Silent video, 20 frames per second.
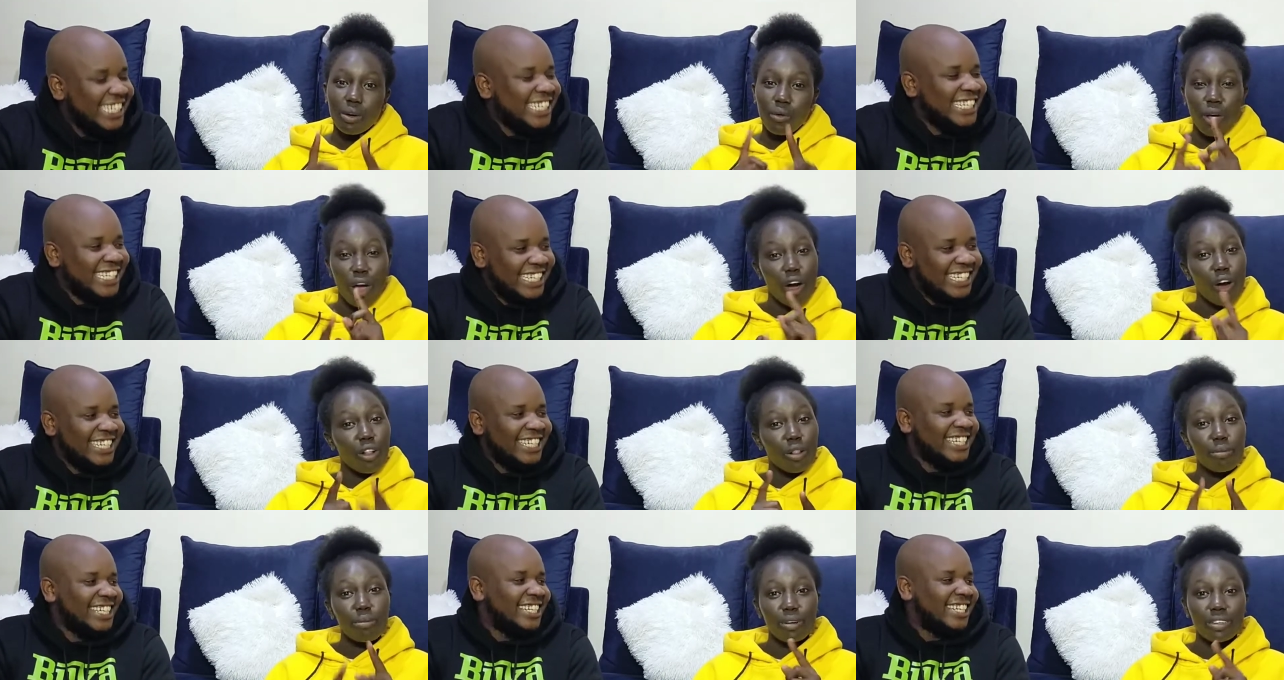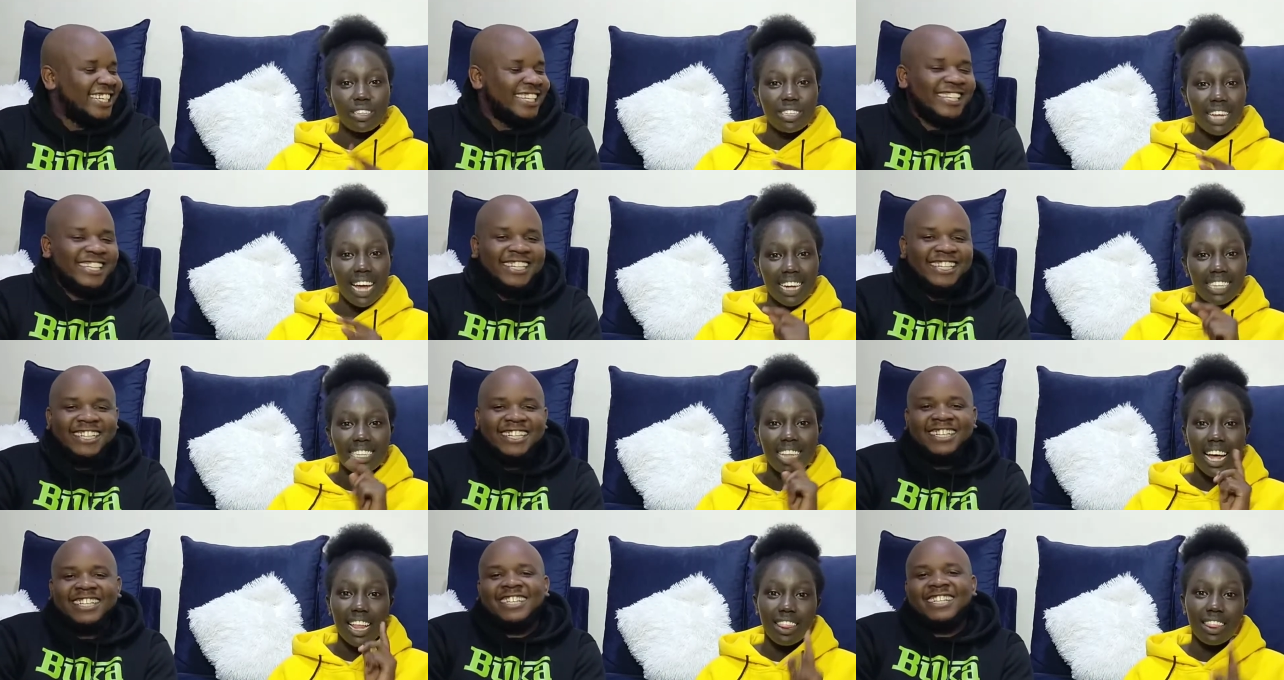Speaker 1: We are uh-huh. almost
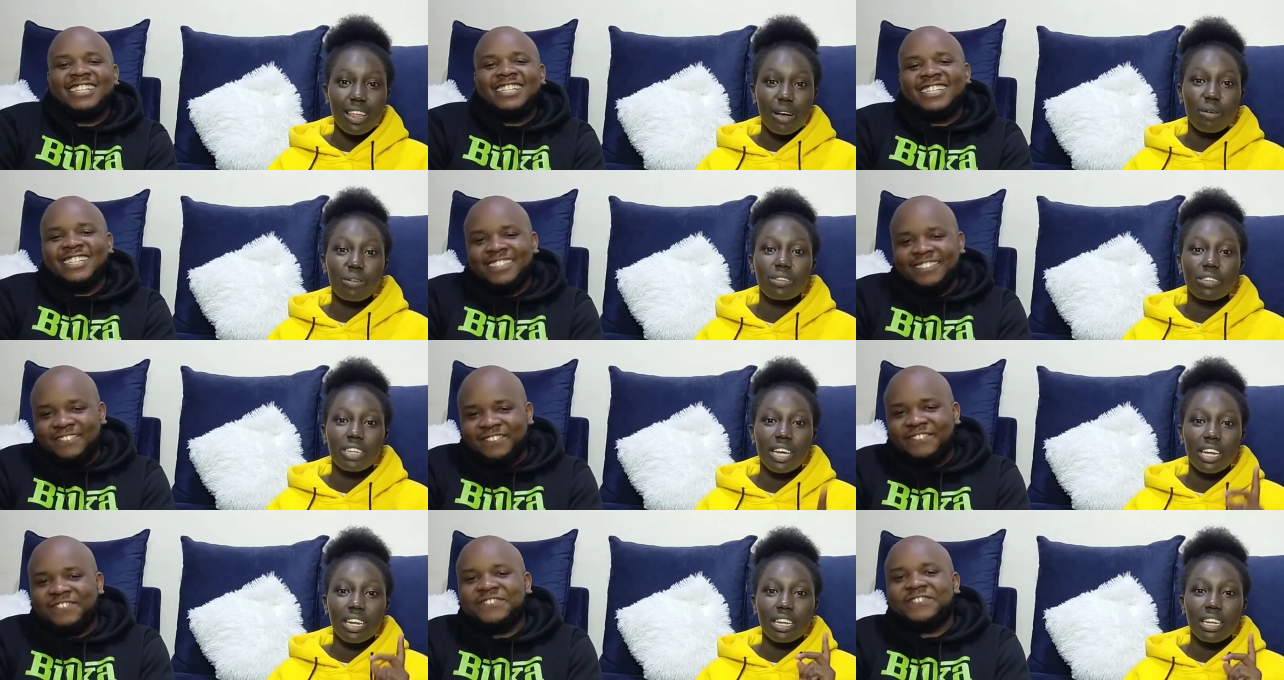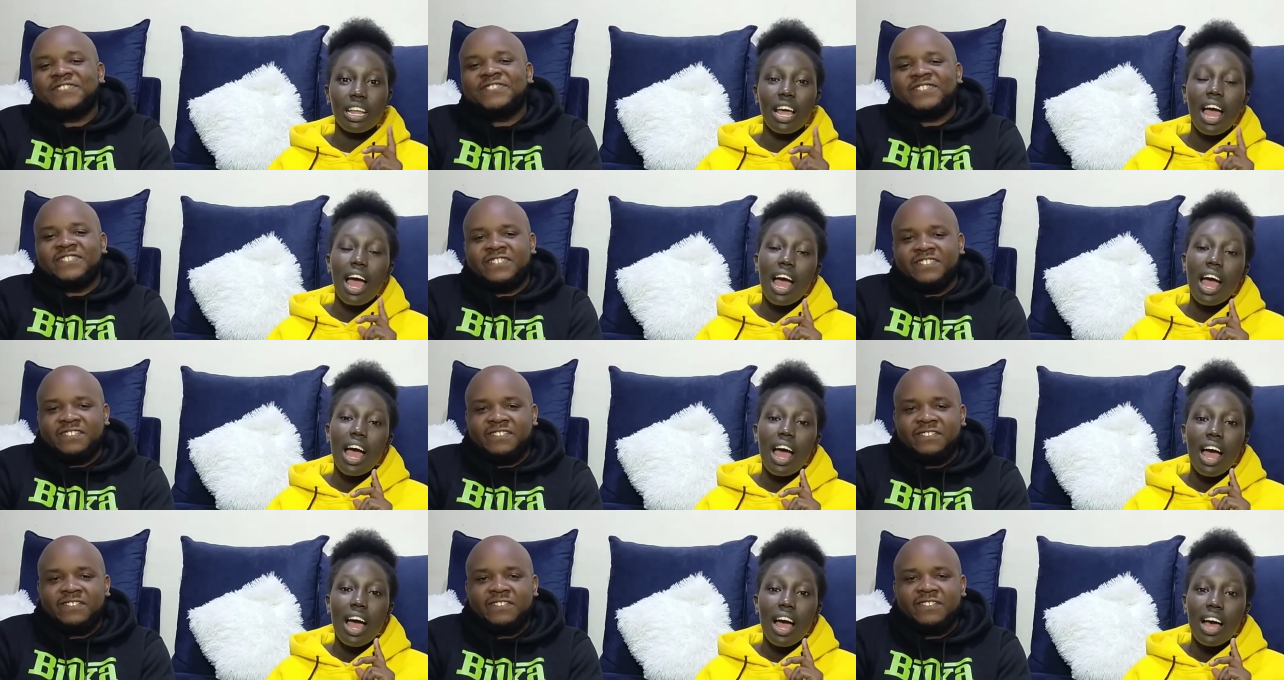at a thousand
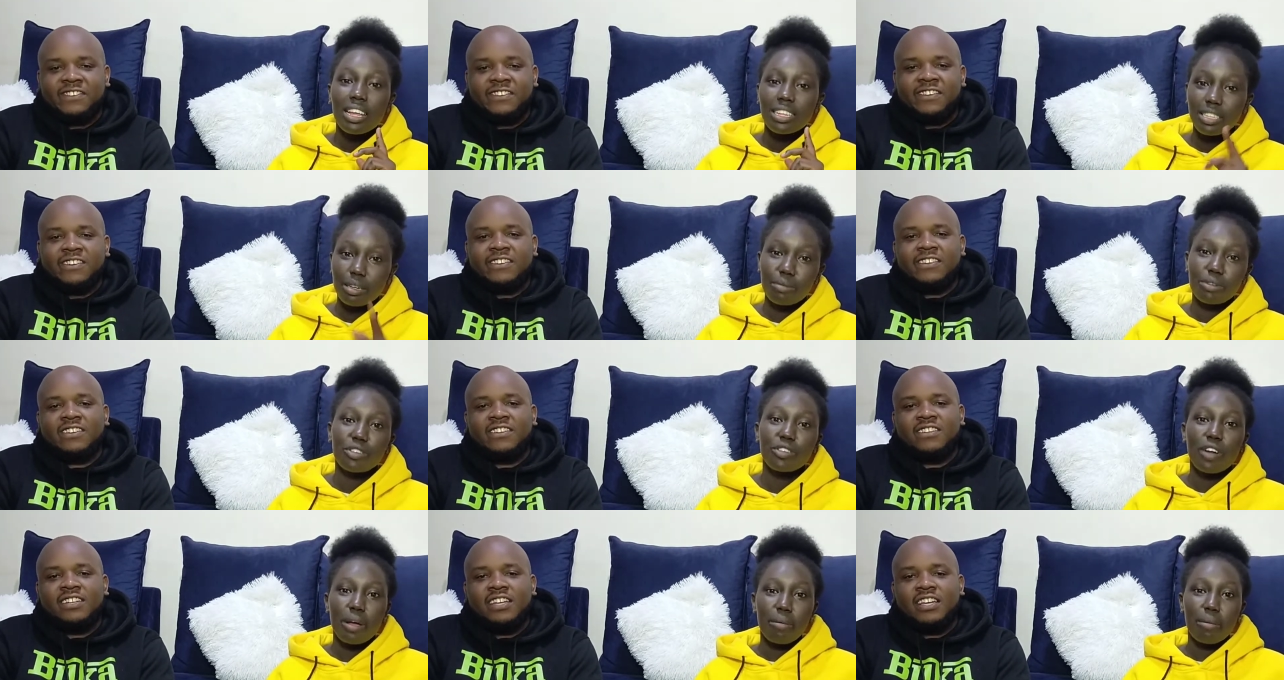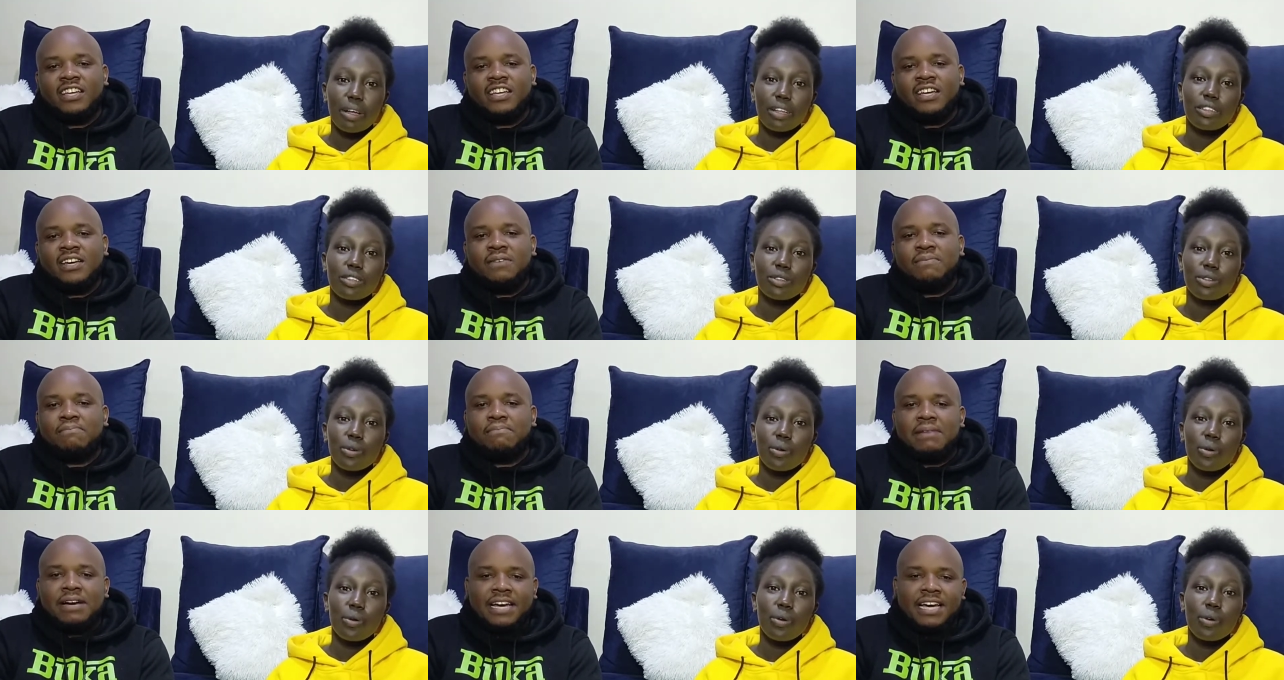subscribers.
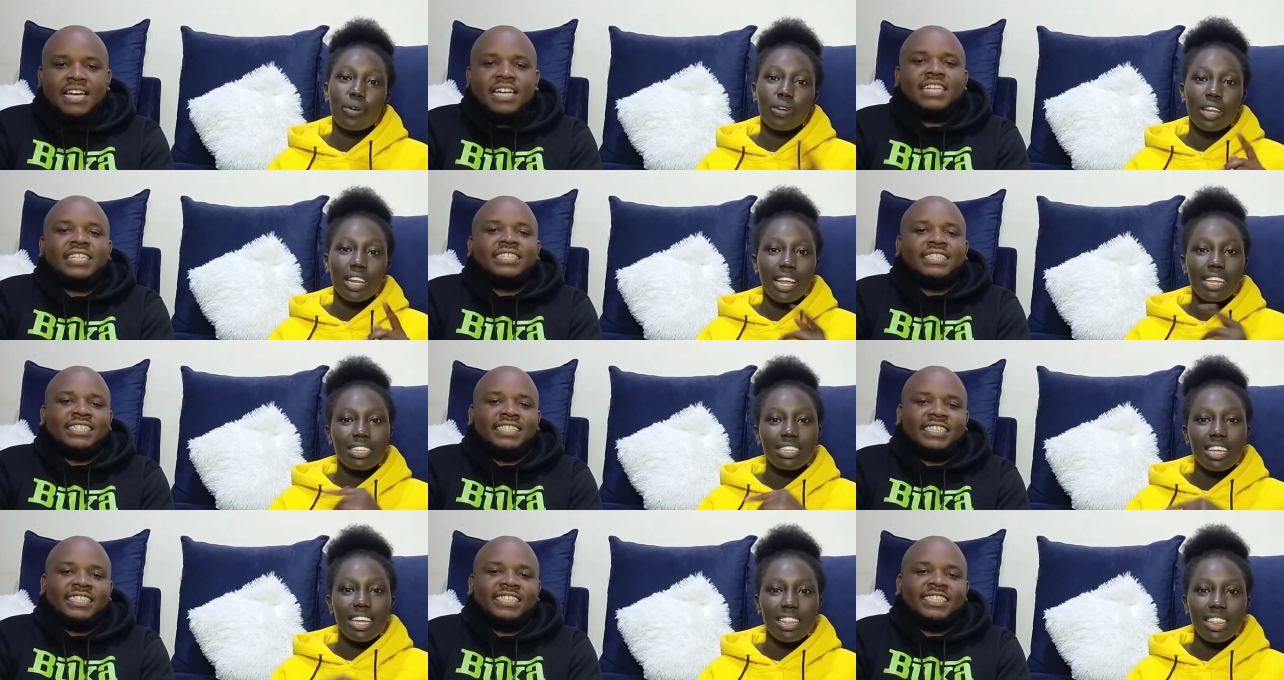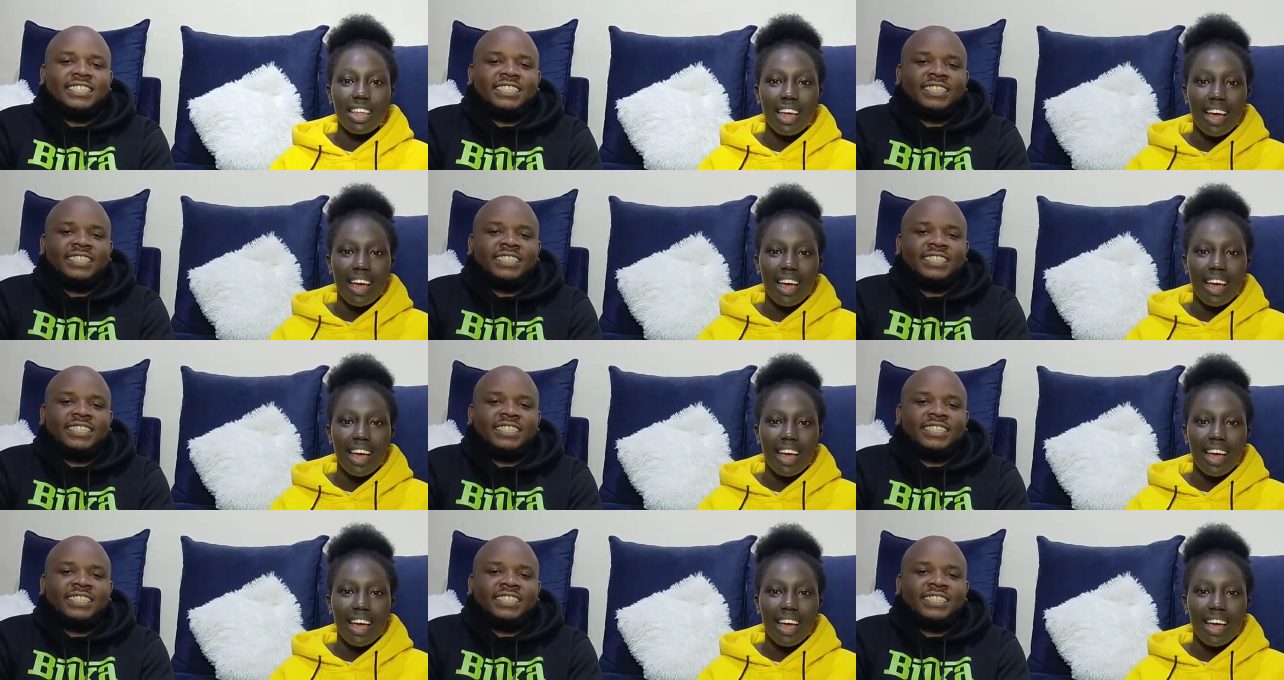So Man. let's get